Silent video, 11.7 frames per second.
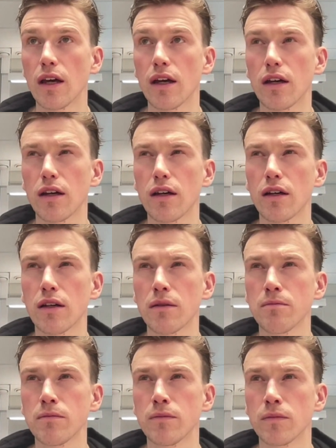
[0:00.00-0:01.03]

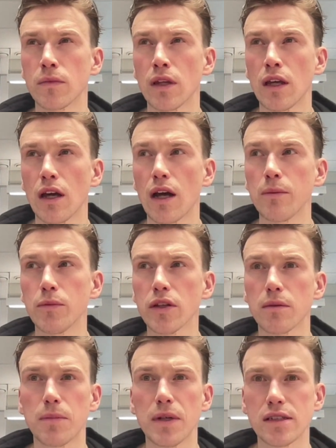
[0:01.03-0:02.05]
Um, I'm
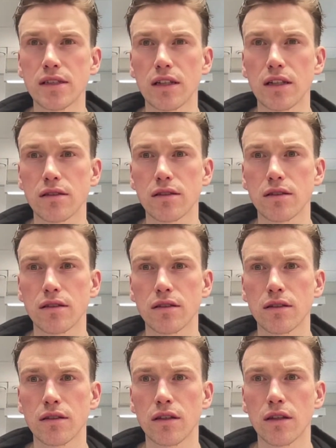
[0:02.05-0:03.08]
not the best at
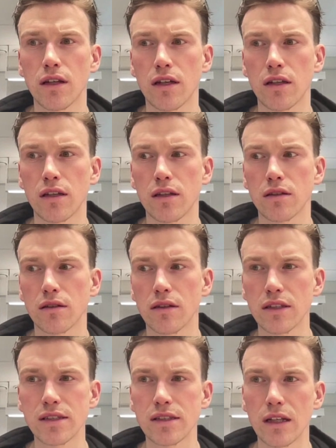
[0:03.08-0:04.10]
like
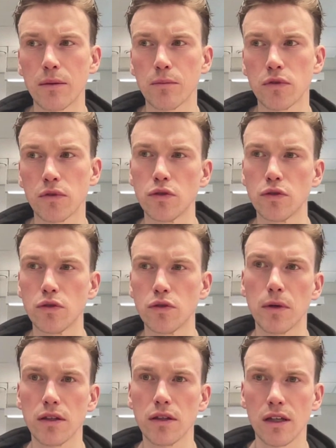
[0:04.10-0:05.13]
listening to my
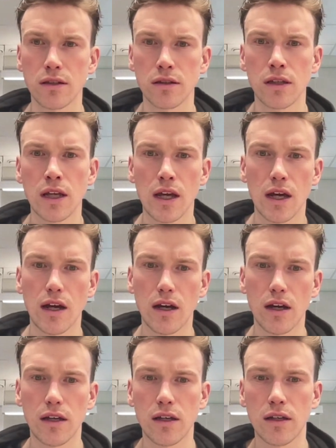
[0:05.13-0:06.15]
body, and
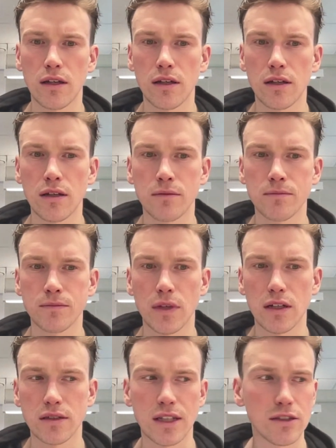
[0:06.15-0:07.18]
I
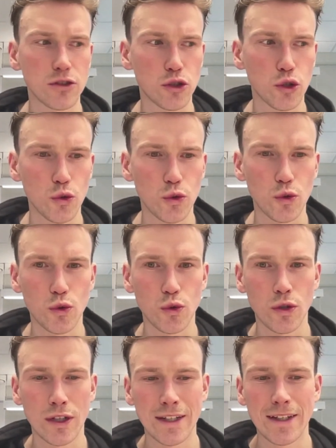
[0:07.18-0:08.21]
tend to